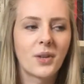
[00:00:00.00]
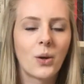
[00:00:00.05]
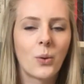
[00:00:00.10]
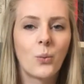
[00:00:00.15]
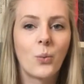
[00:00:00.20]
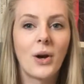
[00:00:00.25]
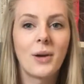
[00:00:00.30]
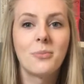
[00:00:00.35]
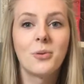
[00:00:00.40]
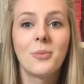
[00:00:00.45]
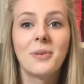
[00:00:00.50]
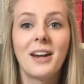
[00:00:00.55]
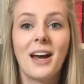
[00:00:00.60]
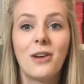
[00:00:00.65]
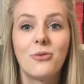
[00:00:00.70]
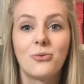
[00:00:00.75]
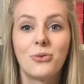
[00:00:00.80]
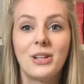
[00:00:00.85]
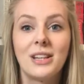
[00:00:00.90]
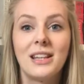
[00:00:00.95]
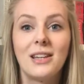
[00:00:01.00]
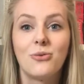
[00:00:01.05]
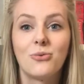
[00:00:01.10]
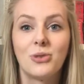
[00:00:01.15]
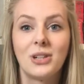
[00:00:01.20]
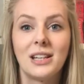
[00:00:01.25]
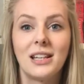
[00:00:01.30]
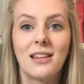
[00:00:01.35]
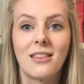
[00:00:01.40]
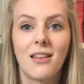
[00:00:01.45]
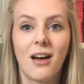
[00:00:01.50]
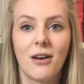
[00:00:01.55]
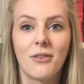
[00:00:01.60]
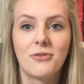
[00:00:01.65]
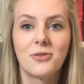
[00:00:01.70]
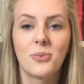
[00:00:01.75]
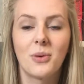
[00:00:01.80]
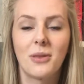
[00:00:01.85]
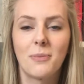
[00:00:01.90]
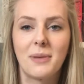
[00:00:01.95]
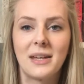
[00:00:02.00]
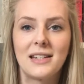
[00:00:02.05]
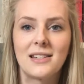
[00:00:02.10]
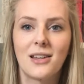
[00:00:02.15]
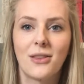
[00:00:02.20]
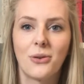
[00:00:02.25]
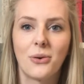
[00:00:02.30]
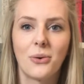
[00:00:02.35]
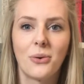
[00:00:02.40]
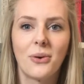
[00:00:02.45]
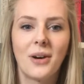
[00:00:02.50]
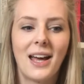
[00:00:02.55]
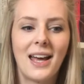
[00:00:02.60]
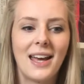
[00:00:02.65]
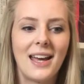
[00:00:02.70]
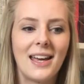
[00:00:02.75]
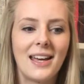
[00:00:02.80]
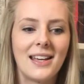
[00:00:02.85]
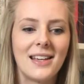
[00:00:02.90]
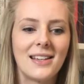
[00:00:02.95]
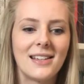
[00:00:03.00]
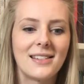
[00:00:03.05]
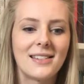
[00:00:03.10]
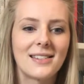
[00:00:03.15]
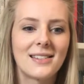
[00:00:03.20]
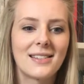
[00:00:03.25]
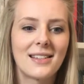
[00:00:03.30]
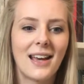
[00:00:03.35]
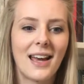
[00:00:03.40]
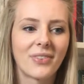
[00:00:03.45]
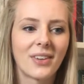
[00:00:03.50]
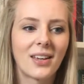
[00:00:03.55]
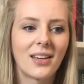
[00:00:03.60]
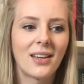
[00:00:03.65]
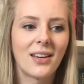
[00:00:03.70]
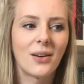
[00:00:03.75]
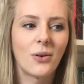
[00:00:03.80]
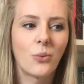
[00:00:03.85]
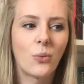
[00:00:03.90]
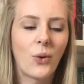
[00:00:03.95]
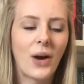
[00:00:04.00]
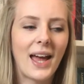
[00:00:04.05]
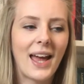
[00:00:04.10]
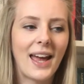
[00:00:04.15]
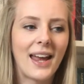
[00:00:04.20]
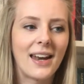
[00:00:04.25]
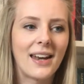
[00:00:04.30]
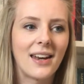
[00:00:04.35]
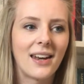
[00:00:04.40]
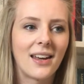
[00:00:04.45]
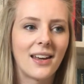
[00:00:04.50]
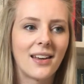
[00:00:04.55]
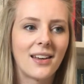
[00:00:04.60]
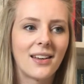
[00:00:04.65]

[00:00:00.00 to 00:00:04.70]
One moment I really, really loved with Peeta though is when